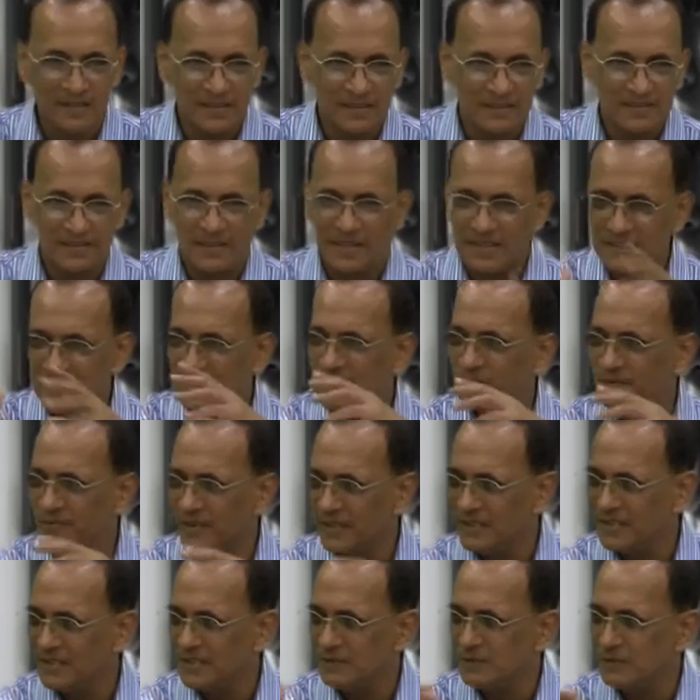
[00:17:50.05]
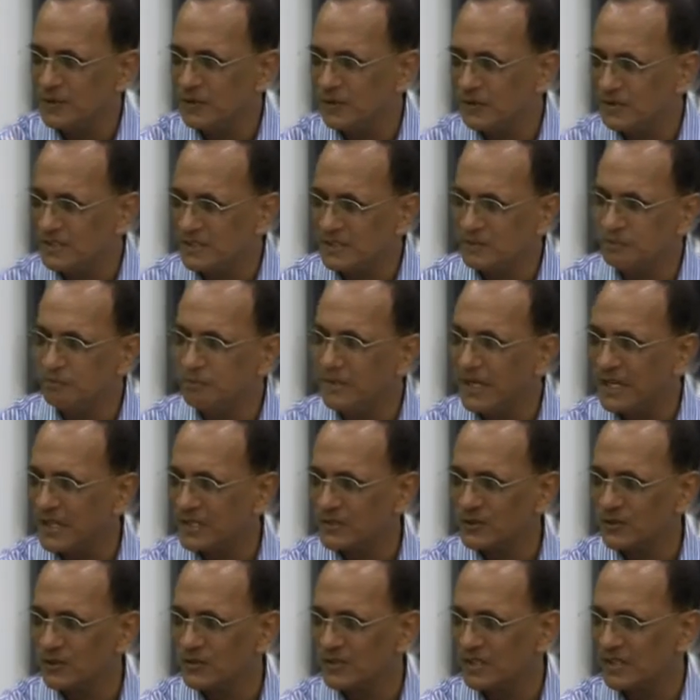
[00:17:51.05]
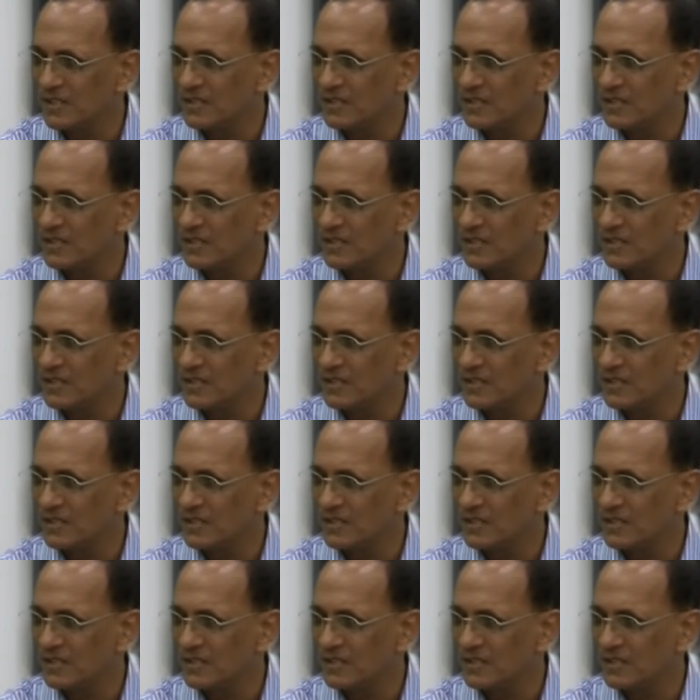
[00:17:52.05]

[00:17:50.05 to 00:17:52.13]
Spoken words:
find it funny because it bangs on